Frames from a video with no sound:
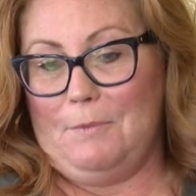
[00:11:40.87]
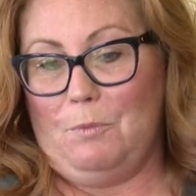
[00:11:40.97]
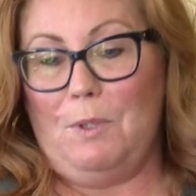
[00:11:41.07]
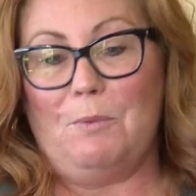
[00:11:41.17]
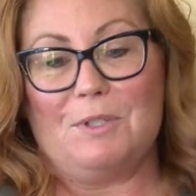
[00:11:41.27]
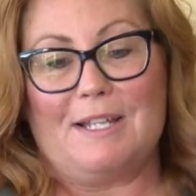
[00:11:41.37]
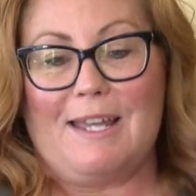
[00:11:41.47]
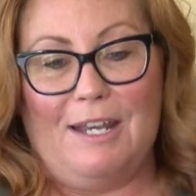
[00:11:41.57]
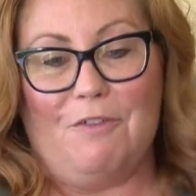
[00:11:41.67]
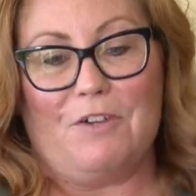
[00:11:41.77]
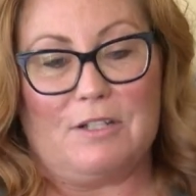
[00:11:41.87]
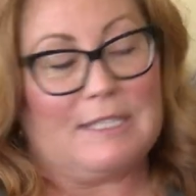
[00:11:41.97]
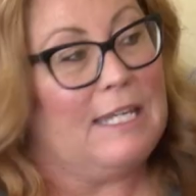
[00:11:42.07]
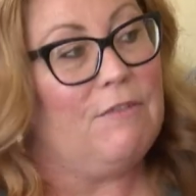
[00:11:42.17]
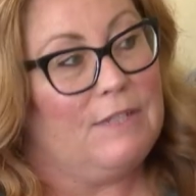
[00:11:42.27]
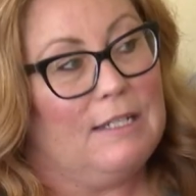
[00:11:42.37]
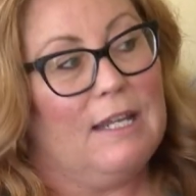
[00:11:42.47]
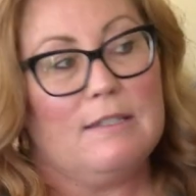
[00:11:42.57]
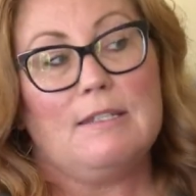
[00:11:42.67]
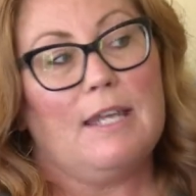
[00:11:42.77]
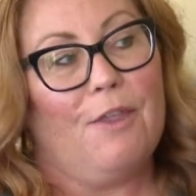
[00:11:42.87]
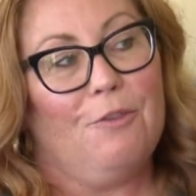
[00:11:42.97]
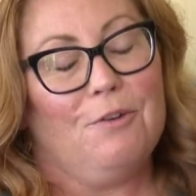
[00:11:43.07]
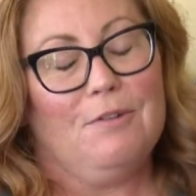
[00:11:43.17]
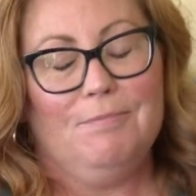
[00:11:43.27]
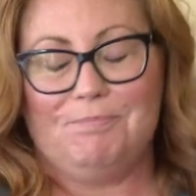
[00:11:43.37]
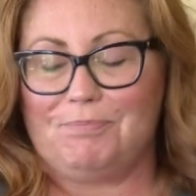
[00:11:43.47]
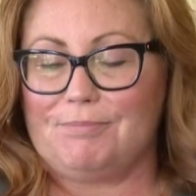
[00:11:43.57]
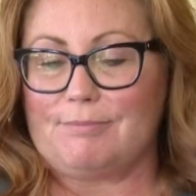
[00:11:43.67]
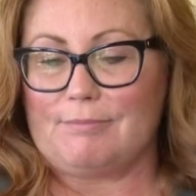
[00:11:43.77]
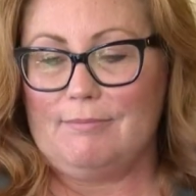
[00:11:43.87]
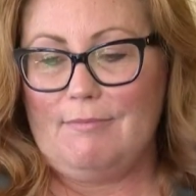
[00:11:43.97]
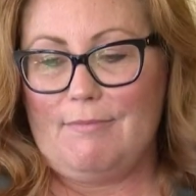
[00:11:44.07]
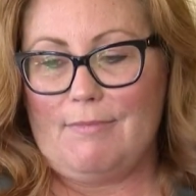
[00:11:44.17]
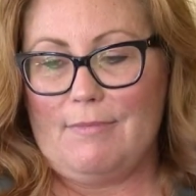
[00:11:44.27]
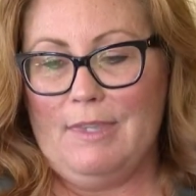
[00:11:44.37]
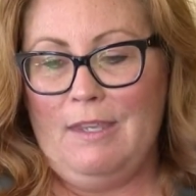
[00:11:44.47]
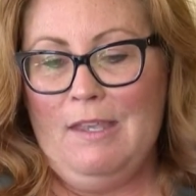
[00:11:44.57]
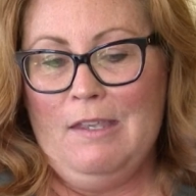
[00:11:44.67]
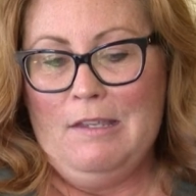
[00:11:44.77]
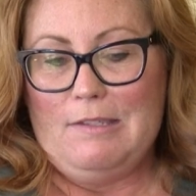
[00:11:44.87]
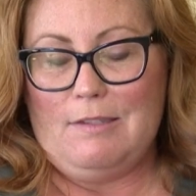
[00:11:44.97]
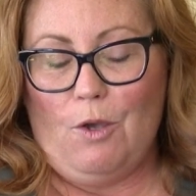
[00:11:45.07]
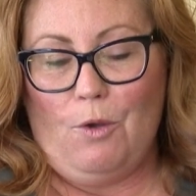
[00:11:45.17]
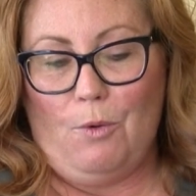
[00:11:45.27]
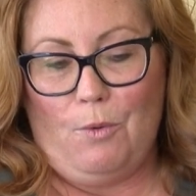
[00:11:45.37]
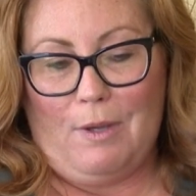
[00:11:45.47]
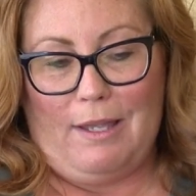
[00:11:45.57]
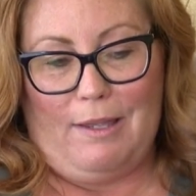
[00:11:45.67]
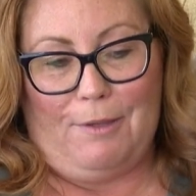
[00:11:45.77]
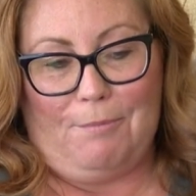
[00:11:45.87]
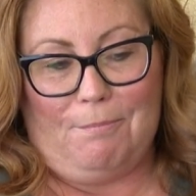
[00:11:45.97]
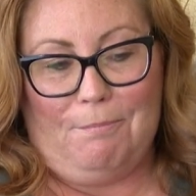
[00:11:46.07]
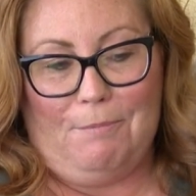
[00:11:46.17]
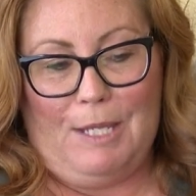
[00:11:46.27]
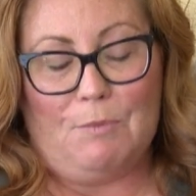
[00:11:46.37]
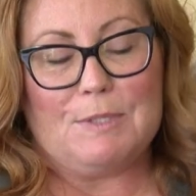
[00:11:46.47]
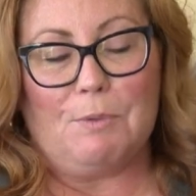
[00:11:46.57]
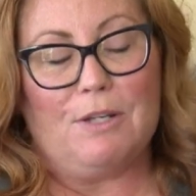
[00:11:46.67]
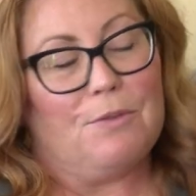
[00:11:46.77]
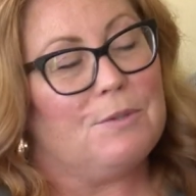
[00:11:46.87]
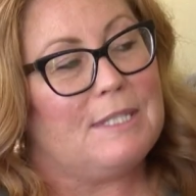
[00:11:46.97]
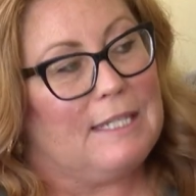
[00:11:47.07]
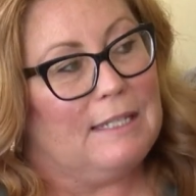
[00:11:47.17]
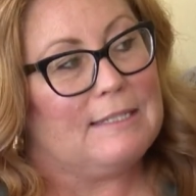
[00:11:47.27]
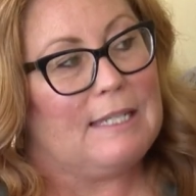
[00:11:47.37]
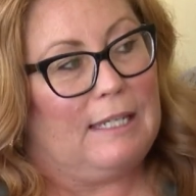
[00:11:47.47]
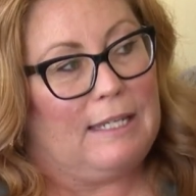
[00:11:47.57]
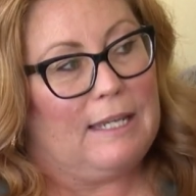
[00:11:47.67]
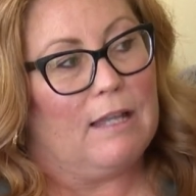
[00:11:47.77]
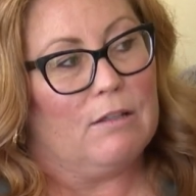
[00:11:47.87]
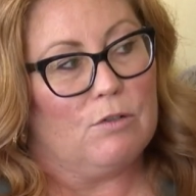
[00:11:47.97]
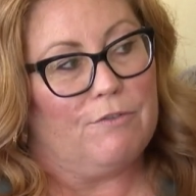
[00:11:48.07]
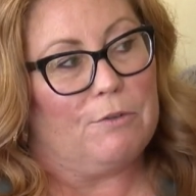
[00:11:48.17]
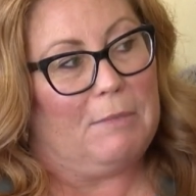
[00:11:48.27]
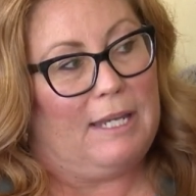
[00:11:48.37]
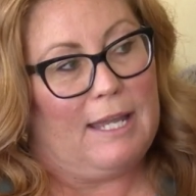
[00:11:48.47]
we were kind of our safety net together. Mm-hmm. So um, it was one of those things that he held over my